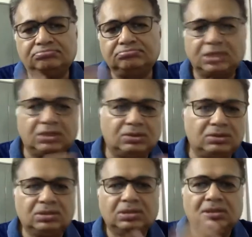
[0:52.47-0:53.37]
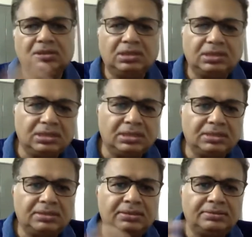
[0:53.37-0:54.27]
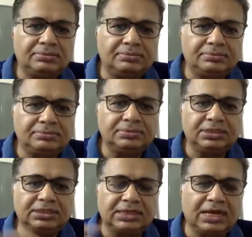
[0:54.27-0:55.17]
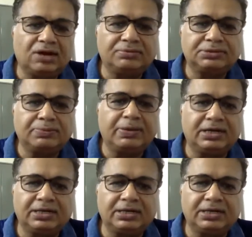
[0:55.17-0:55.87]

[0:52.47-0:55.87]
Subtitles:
You know, uh, the telecom sphere.